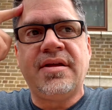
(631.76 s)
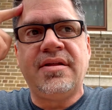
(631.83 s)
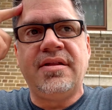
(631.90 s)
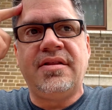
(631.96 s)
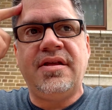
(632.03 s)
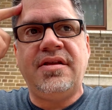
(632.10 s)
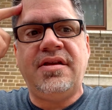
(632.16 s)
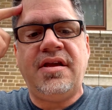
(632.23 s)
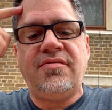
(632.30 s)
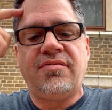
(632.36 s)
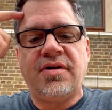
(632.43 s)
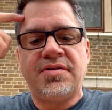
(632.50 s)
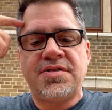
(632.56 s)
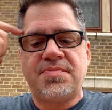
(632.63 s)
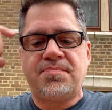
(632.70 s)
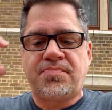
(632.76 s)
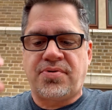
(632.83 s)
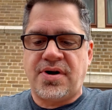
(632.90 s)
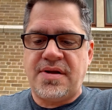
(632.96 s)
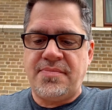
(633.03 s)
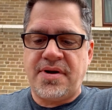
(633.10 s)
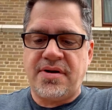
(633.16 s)
The Yi runs
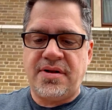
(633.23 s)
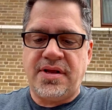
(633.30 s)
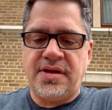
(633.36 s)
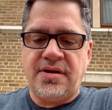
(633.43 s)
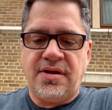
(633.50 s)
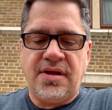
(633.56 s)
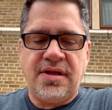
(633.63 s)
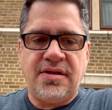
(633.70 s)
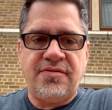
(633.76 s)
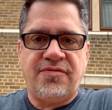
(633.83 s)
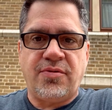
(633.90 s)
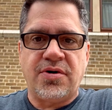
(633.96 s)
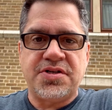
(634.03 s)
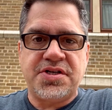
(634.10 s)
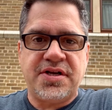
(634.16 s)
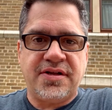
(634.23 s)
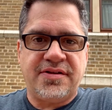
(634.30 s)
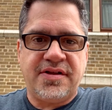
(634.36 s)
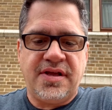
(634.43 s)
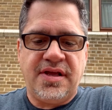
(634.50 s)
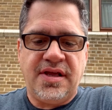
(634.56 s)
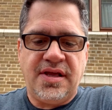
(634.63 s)
primarily on 4G
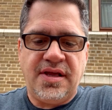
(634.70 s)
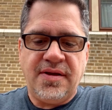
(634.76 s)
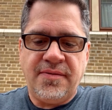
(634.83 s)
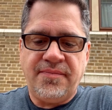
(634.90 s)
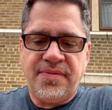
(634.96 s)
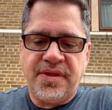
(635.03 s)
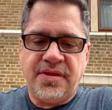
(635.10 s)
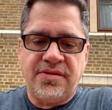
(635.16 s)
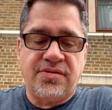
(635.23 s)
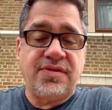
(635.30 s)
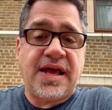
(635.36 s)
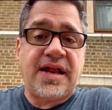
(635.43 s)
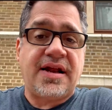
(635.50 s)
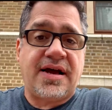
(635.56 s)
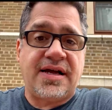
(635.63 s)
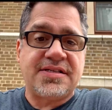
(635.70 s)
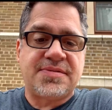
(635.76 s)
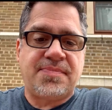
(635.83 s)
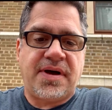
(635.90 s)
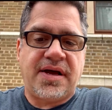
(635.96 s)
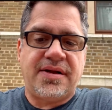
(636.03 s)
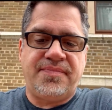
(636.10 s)
LTE through that
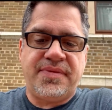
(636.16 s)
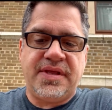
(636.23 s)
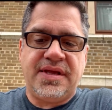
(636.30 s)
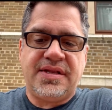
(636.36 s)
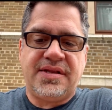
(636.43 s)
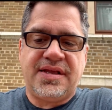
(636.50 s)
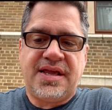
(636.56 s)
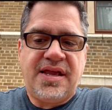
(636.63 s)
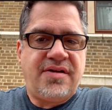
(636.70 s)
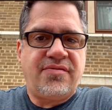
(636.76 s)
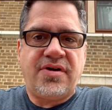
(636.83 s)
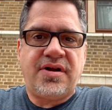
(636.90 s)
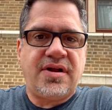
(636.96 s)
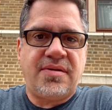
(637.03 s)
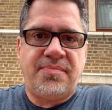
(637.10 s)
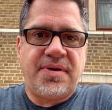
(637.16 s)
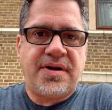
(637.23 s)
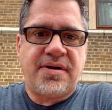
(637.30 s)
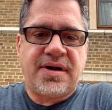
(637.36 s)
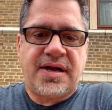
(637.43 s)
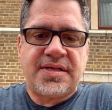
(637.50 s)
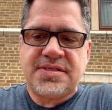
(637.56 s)
hotspot. It can run on a better
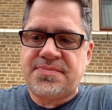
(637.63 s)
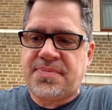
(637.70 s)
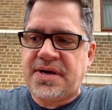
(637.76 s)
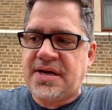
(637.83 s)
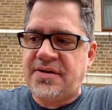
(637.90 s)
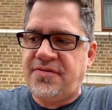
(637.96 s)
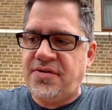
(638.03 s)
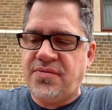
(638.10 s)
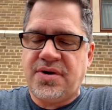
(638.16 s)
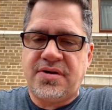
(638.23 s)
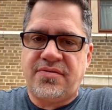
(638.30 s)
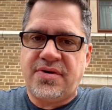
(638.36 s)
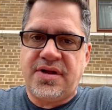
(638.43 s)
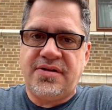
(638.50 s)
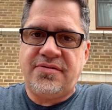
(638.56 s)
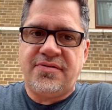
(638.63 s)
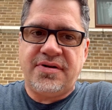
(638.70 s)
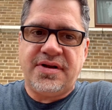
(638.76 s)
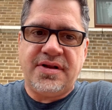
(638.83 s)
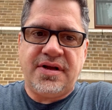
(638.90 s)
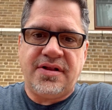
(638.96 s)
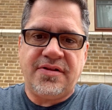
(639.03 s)
hotspot if you want to run
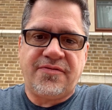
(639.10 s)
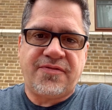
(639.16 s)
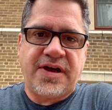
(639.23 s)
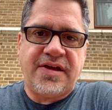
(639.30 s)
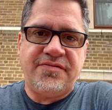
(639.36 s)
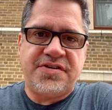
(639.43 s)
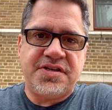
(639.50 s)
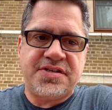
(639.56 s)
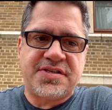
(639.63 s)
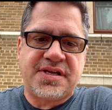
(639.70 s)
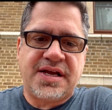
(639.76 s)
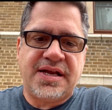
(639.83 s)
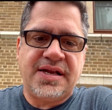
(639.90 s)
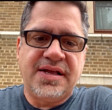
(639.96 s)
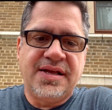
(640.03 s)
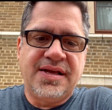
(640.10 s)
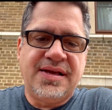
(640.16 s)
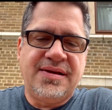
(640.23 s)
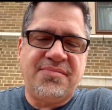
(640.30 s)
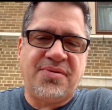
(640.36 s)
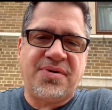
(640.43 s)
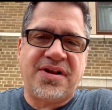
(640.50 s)
on the 5G side,
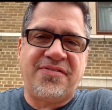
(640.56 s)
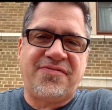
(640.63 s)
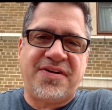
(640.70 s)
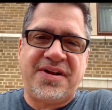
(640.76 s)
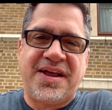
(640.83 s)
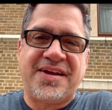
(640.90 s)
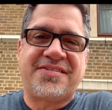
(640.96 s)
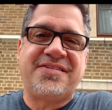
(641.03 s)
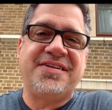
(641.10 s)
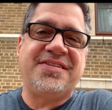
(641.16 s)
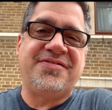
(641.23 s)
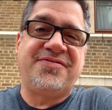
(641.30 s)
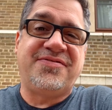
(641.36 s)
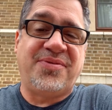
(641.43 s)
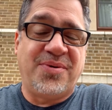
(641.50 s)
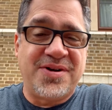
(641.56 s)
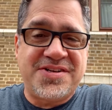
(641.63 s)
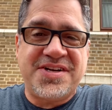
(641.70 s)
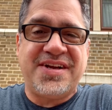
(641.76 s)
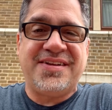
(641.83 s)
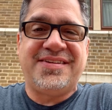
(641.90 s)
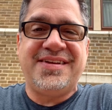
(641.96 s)
but what I found actually the 4G
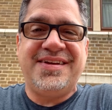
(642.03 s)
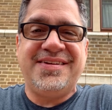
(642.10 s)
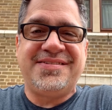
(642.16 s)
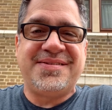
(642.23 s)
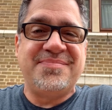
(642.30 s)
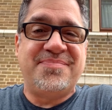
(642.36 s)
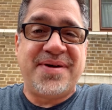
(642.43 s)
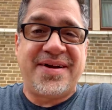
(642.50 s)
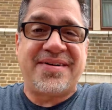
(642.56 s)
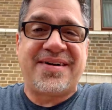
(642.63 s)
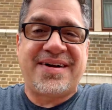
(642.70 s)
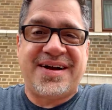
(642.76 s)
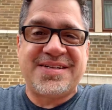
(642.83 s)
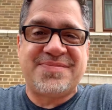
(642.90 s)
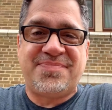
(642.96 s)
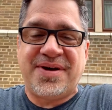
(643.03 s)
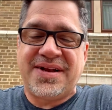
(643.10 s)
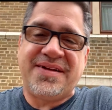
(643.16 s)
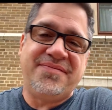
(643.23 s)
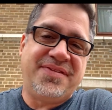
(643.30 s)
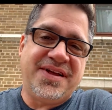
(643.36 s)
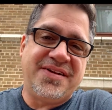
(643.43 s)
LTE is the better hotspot, and
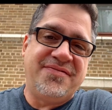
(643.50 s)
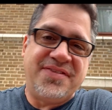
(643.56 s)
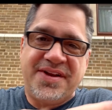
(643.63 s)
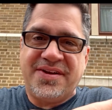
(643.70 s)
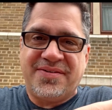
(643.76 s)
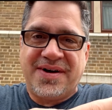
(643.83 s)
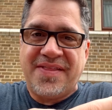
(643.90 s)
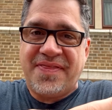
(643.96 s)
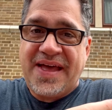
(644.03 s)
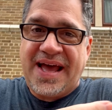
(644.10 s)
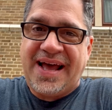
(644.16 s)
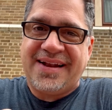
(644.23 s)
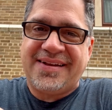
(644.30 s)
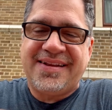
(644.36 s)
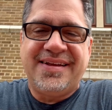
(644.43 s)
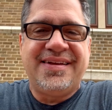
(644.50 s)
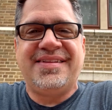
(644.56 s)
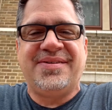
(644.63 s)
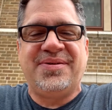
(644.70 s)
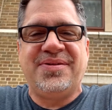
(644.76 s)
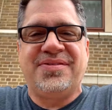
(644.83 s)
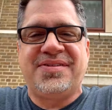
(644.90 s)
I've done a video on that, the
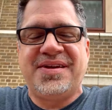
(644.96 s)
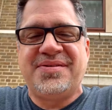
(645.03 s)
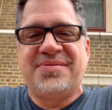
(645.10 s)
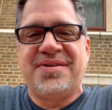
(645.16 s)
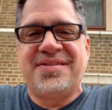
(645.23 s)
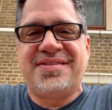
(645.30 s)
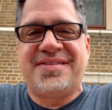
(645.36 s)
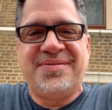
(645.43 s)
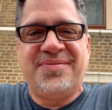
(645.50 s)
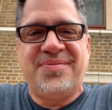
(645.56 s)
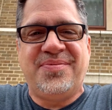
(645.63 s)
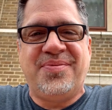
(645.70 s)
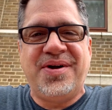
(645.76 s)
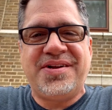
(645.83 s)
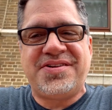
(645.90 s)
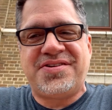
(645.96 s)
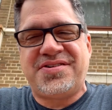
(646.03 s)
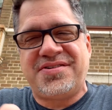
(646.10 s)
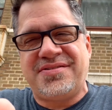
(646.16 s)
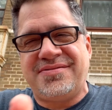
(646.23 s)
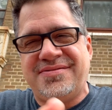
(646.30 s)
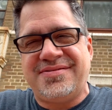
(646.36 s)
whole thing with
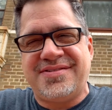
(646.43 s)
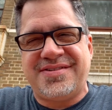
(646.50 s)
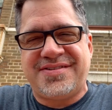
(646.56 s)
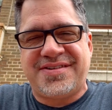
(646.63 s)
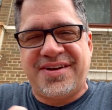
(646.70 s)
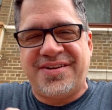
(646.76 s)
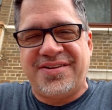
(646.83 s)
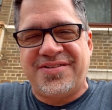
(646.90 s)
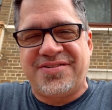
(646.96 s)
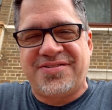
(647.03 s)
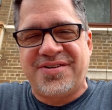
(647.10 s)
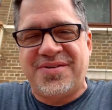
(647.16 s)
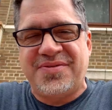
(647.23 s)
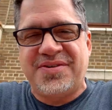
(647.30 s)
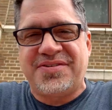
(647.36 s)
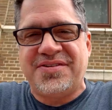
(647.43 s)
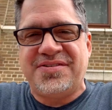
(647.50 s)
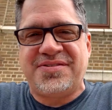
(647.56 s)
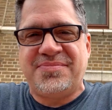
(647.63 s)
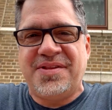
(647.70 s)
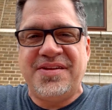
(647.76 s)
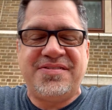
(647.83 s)
which cellular service
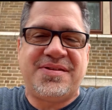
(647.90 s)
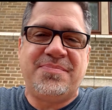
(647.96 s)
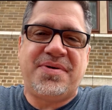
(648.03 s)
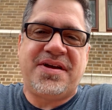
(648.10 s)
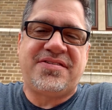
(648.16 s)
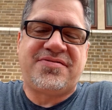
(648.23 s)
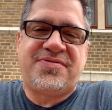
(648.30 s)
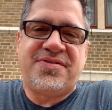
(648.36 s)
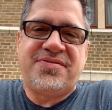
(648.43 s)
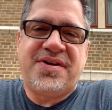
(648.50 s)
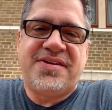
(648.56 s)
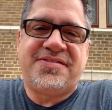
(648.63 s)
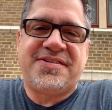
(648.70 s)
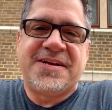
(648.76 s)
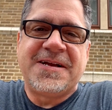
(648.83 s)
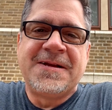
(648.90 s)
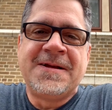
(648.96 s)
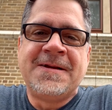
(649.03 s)
is the best for racing.